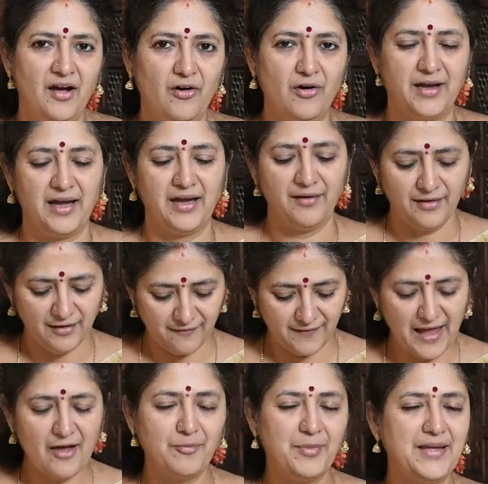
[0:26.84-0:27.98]
Okay. We
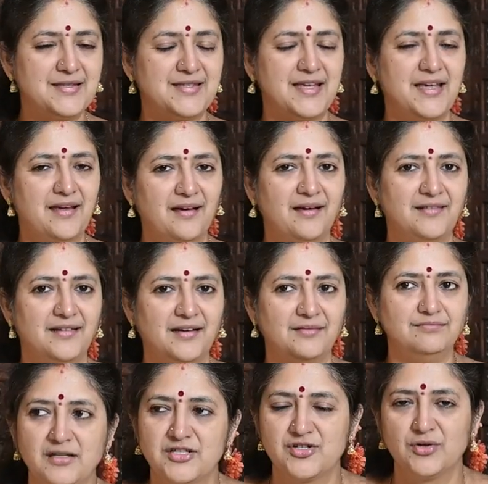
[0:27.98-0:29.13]
have been seeing
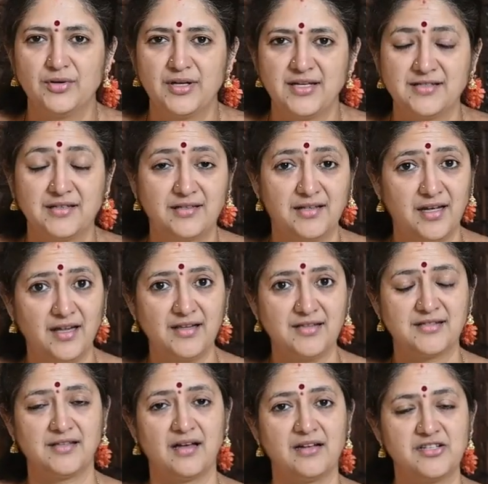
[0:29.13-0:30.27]
the stories, the
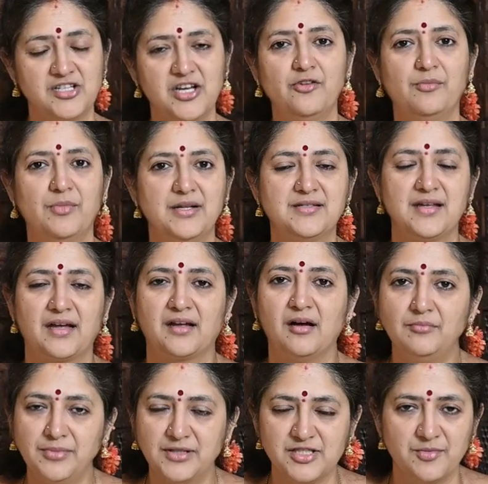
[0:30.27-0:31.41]
tales, the achievements,
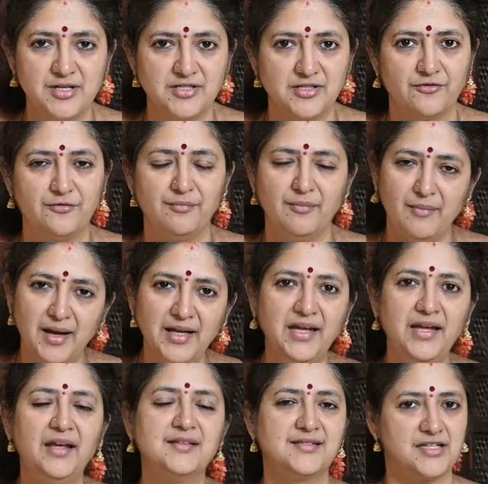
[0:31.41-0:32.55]
accomplishments of
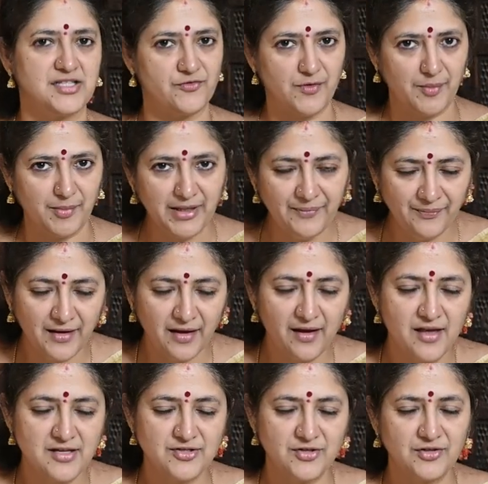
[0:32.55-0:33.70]
many such women.
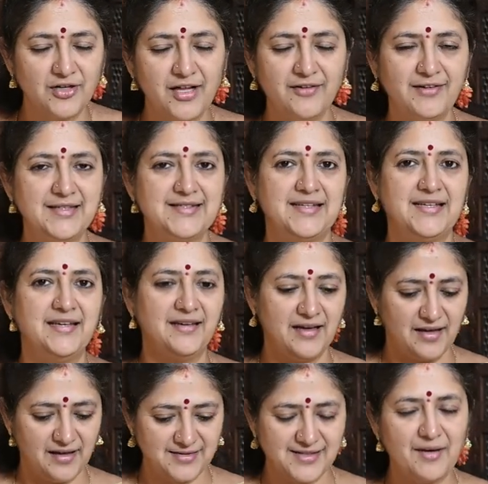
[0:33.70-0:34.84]
So today we'll
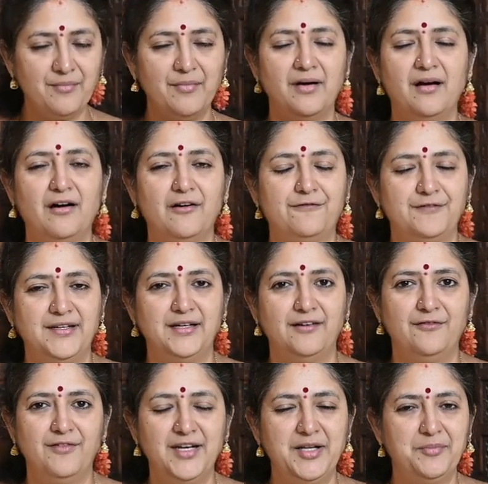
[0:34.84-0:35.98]
see some of the
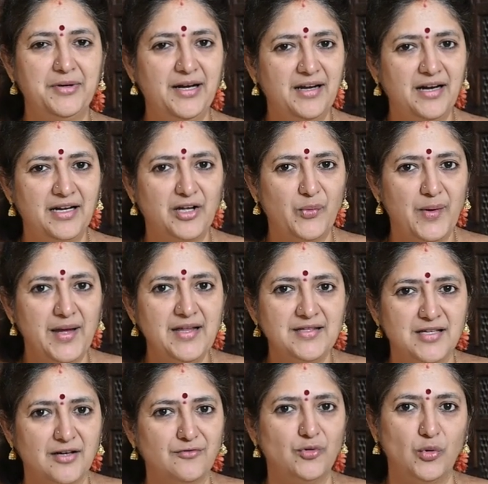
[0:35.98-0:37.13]
very brilliant
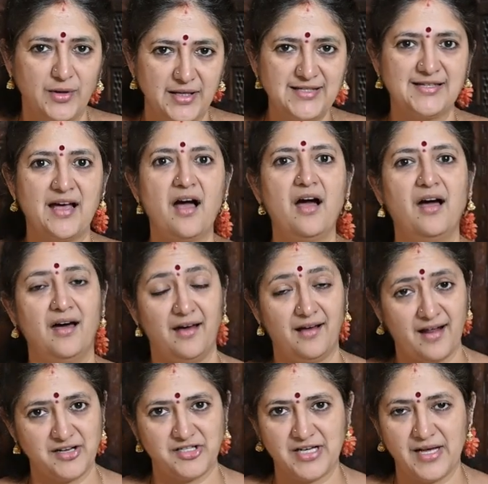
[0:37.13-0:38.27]
queens of Odisha
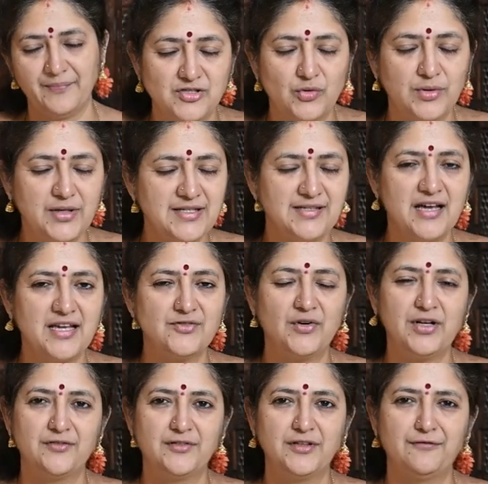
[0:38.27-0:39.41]
Rajya. So Odisha is
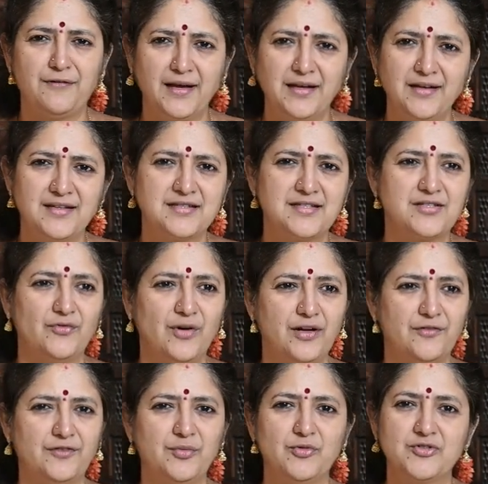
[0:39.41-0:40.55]
one of the finest, one
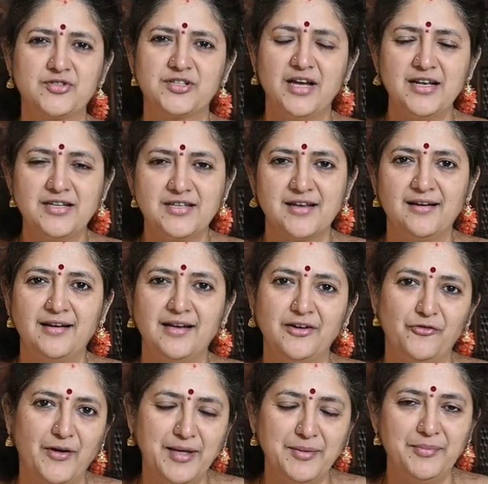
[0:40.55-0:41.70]
of the most culturally
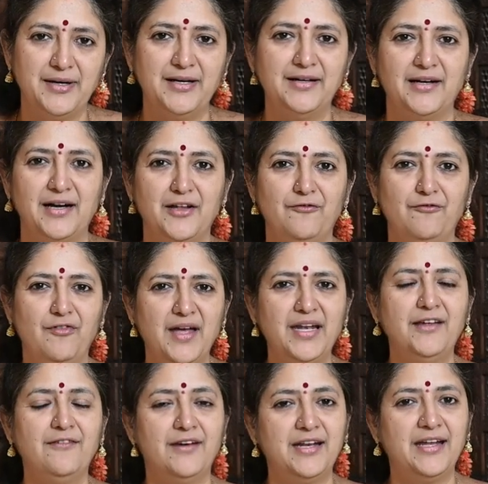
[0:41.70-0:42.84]
vibrant and a
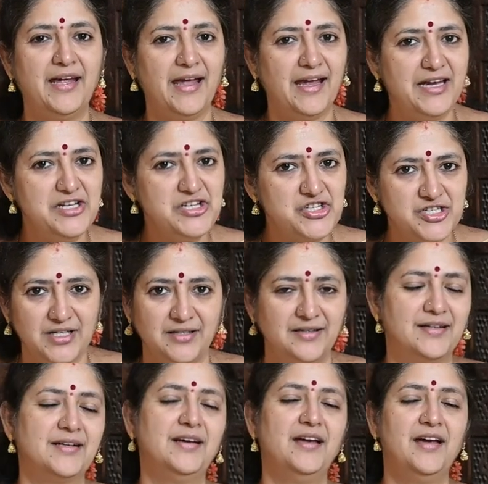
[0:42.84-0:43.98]
very, very
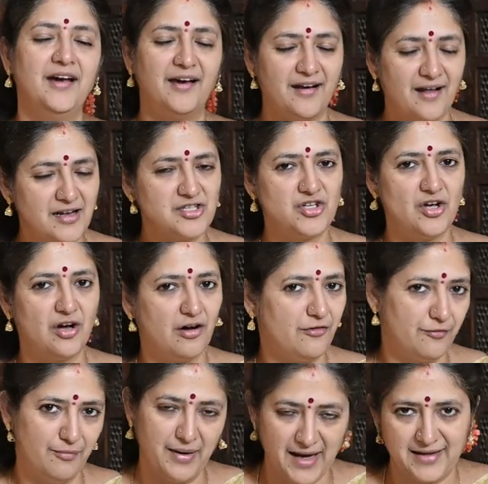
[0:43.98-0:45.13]
ancient Rajya
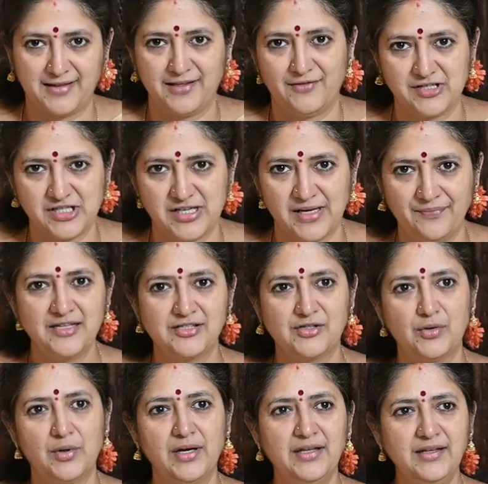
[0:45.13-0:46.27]
of Bharatavarsha.
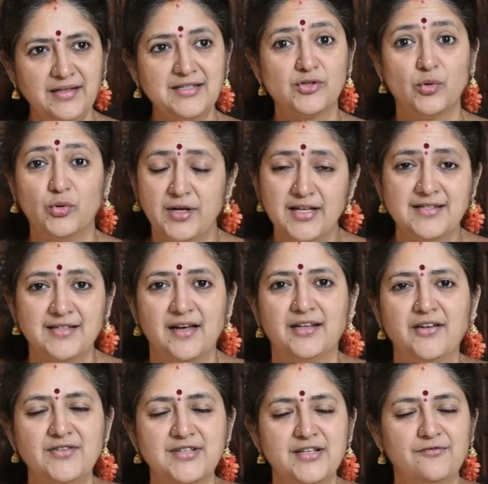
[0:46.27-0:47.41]
So in this Odisha,
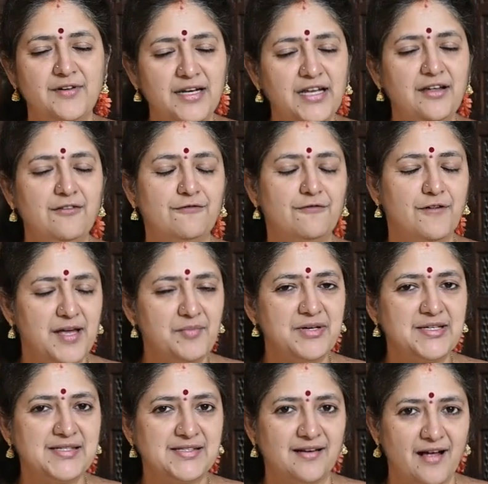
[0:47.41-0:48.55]
there was a very
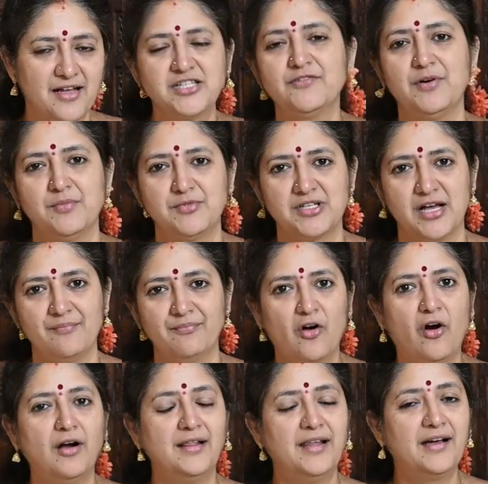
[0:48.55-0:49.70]
famous Rajavamsha
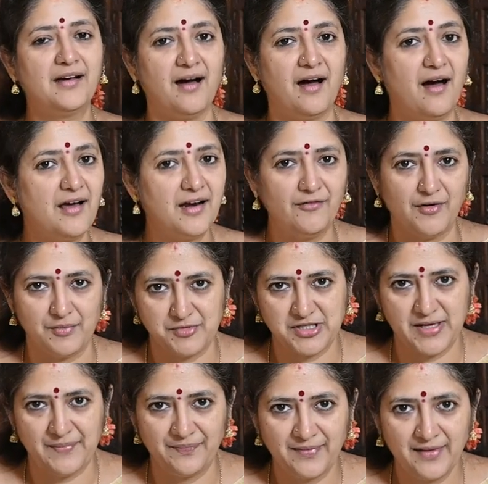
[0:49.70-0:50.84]
called the Karavamsha.